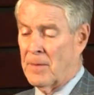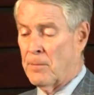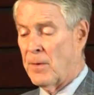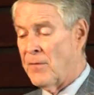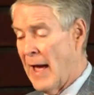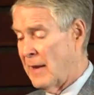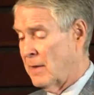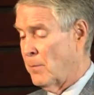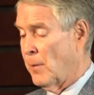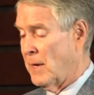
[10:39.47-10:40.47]
providing
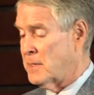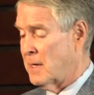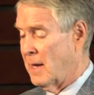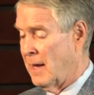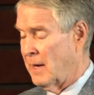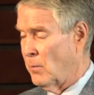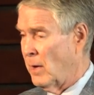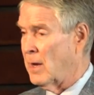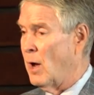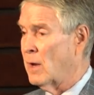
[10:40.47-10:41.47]
the place today, and
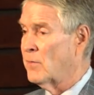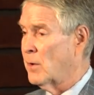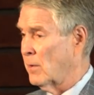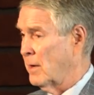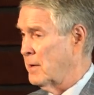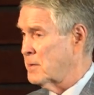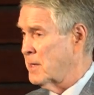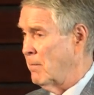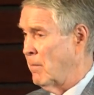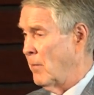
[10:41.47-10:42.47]
really all of your
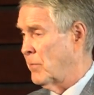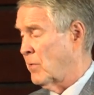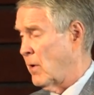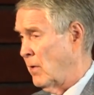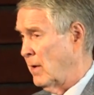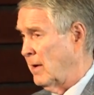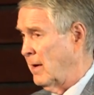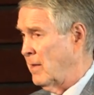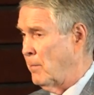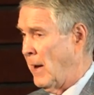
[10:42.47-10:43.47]
leadership, both currently
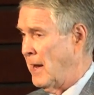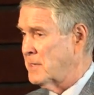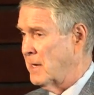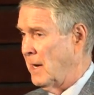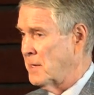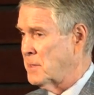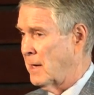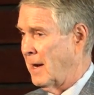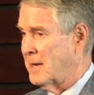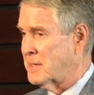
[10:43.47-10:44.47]
and in the past, in
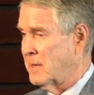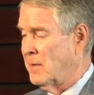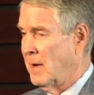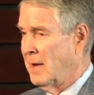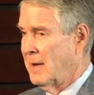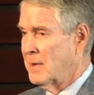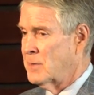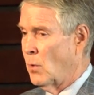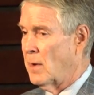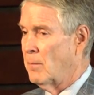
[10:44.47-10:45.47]
education.
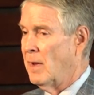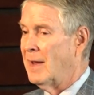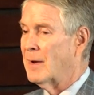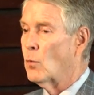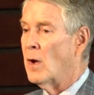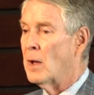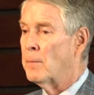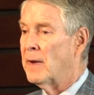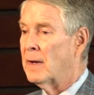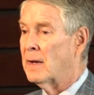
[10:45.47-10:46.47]
Join me in
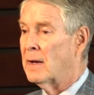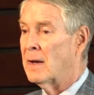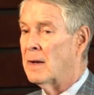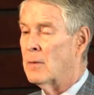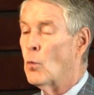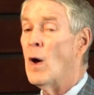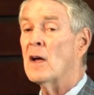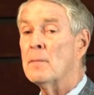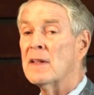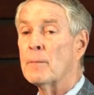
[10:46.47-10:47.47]
welcoming
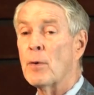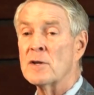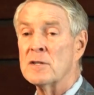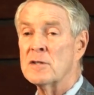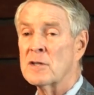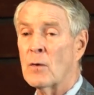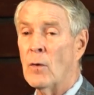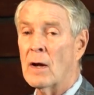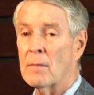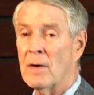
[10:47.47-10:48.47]
the person who's going to
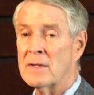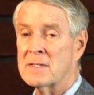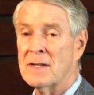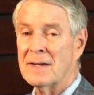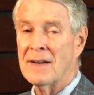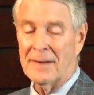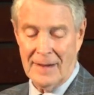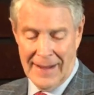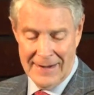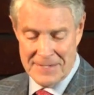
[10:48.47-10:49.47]
welcome us, Dr.
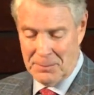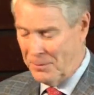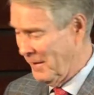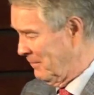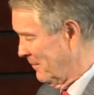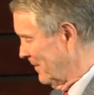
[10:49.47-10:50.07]
Candace McQueen.